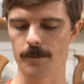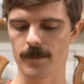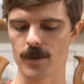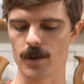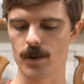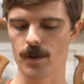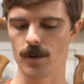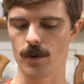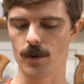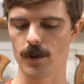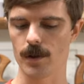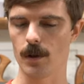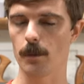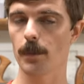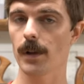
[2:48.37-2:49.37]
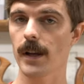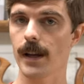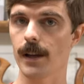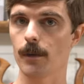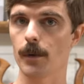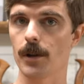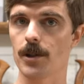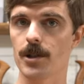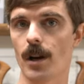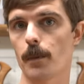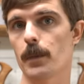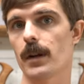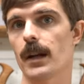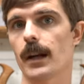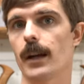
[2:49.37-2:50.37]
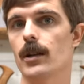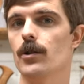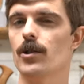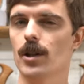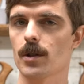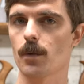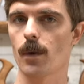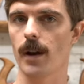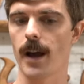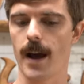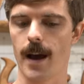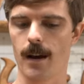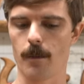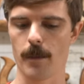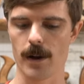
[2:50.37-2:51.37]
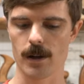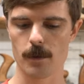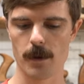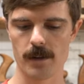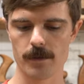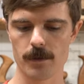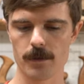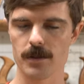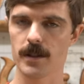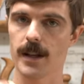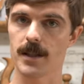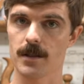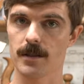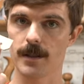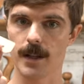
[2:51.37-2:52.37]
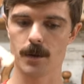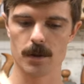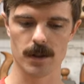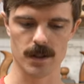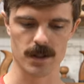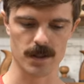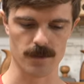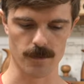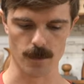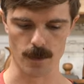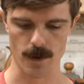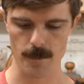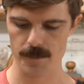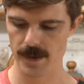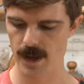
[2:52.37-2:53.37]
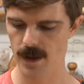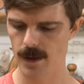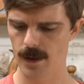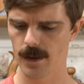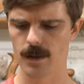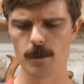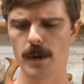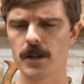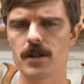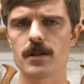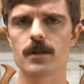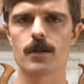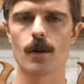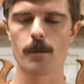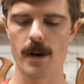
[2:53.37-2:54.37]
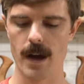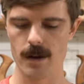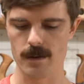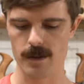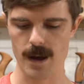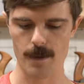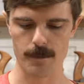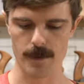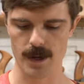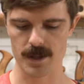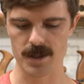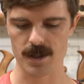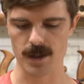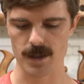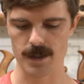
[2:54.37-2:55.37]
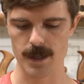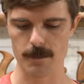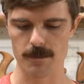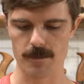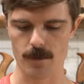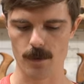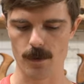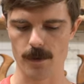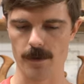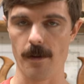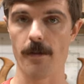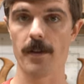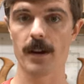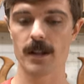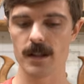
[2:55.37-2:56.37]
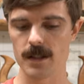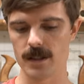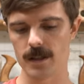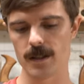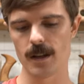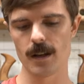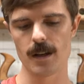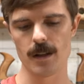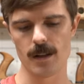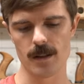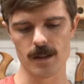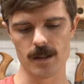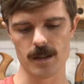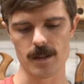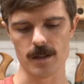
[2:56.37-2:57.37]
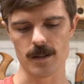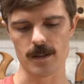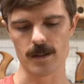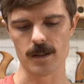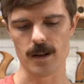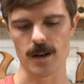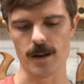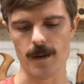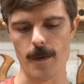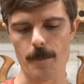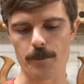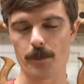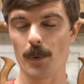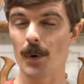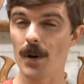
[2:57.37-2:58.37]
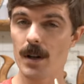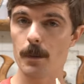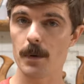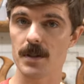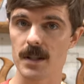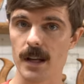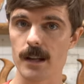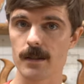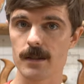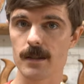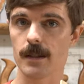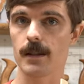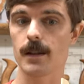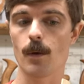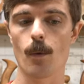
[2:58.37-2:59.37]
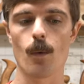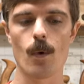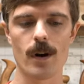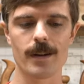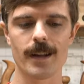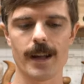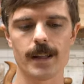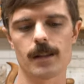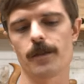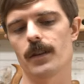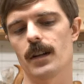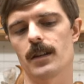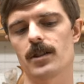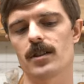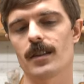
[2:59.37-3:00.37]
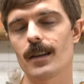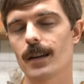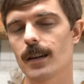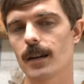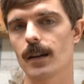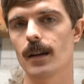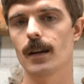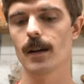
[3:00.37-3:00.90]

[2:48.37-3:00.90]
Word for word: to your blade when you're sharpening and you just want to add a micro bevel. So that's what this is for. Dimensions don't matter that much except for the thickness. This is pretty precisely 1/8 of an inch thick,